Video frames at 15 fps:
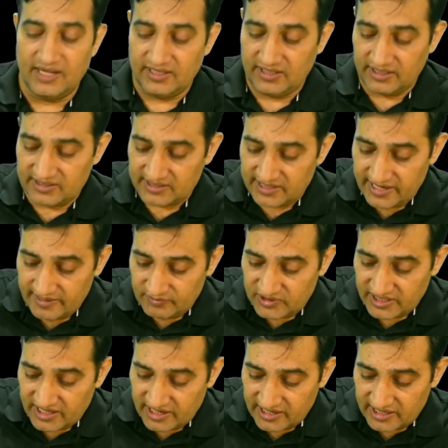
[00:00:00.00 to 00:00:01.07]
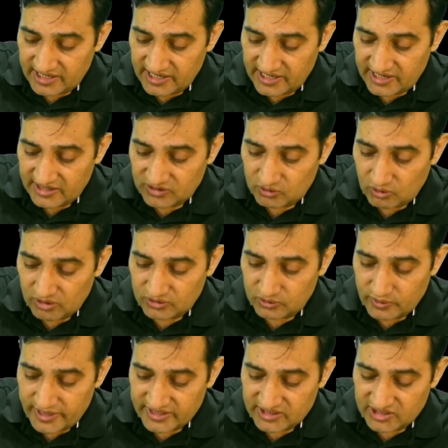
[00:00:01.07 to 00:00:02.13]
The same secret key is
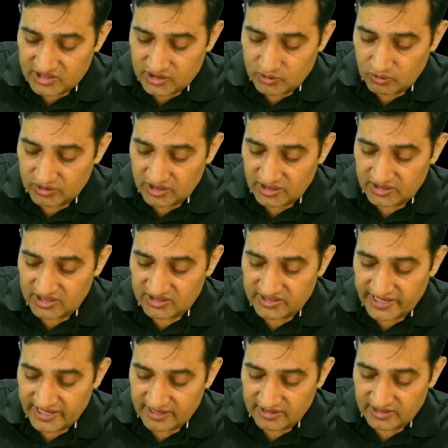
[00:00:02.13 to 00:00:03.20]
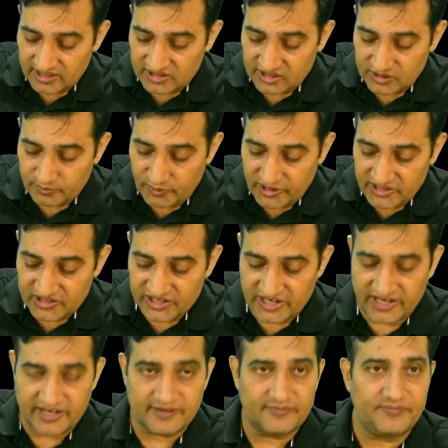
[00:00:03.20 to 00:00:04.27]
also existing on the other side. This is
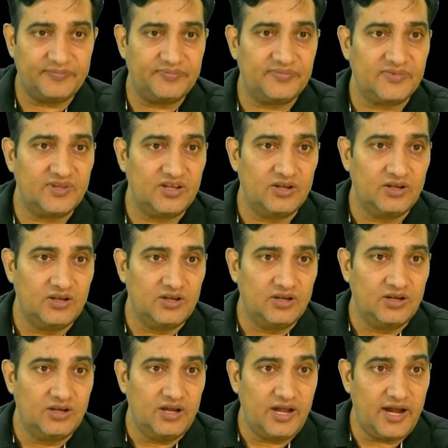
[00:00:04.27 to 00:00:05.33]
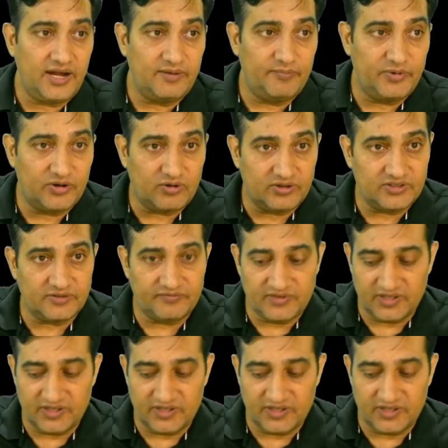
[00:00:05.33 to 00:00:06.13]
pre-shared. And because of